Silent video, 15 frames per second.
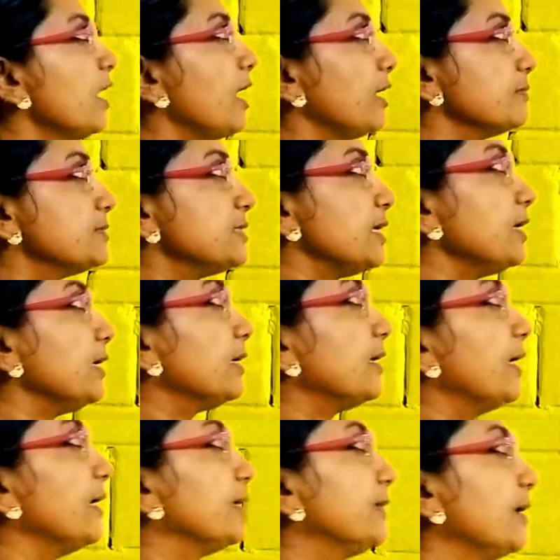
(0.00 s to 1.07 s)
I am saying it
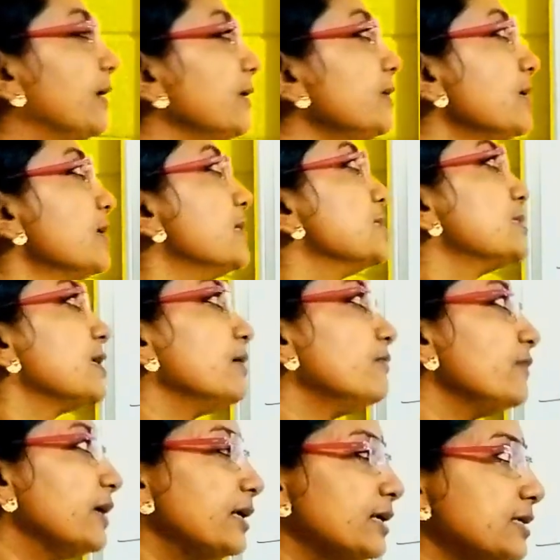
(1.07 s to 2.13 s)
like that. Some
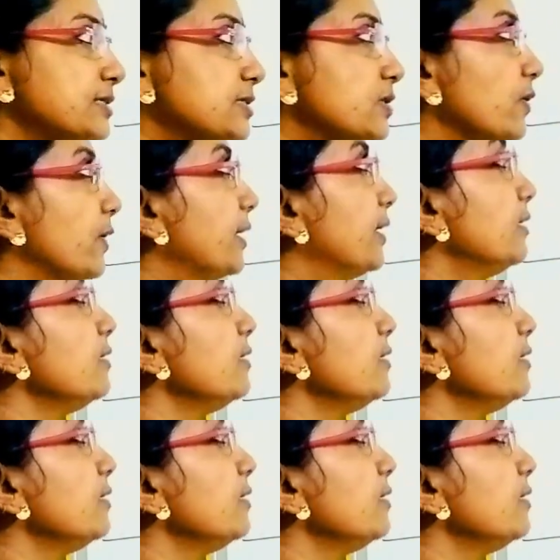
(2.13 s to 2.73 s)
were destroyed,